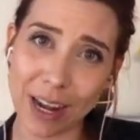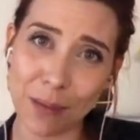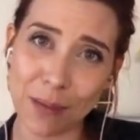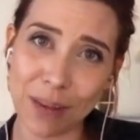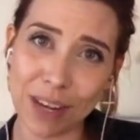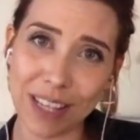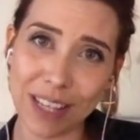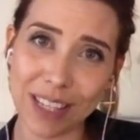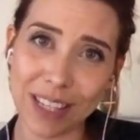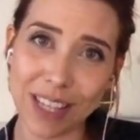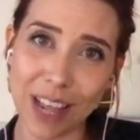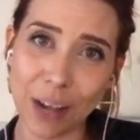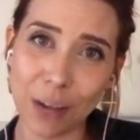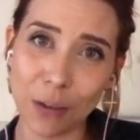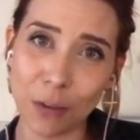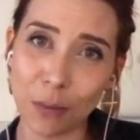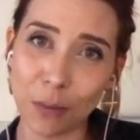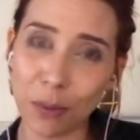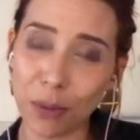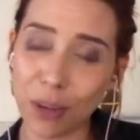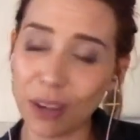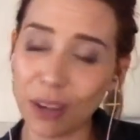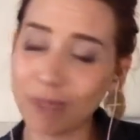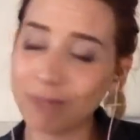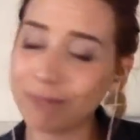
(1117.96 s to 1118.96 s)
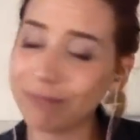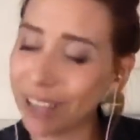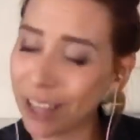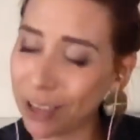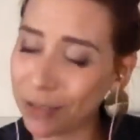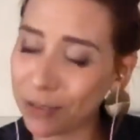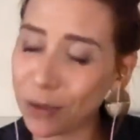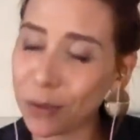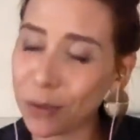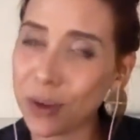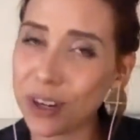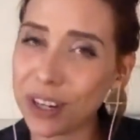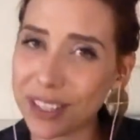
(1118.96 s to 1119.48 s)
myself, but
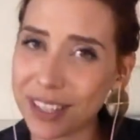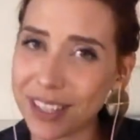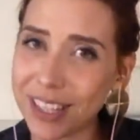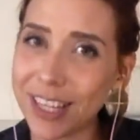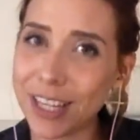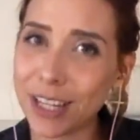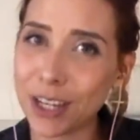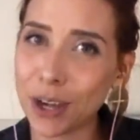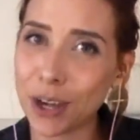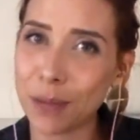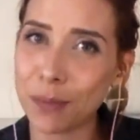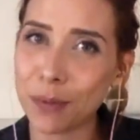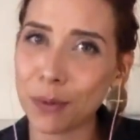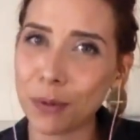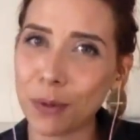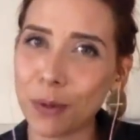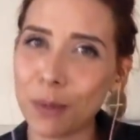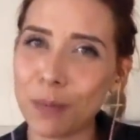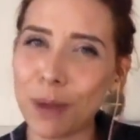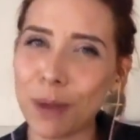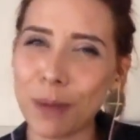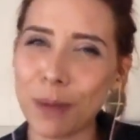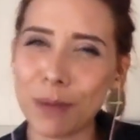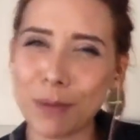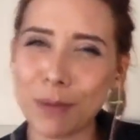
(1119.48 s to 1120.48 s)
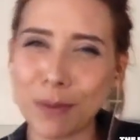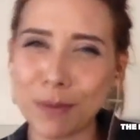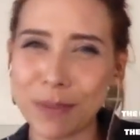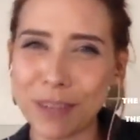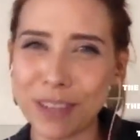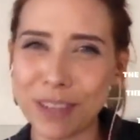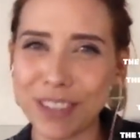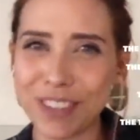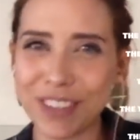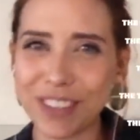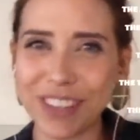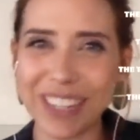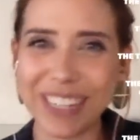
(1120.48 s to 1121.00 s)
if you want to see a couple, we'll pop them up
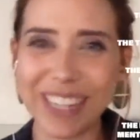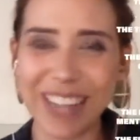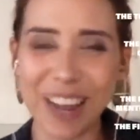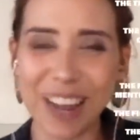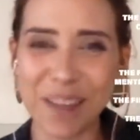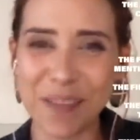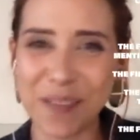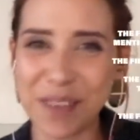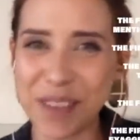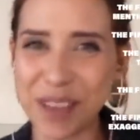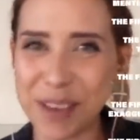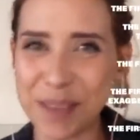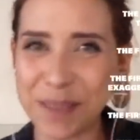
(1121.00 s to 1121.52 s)
on screen there for you.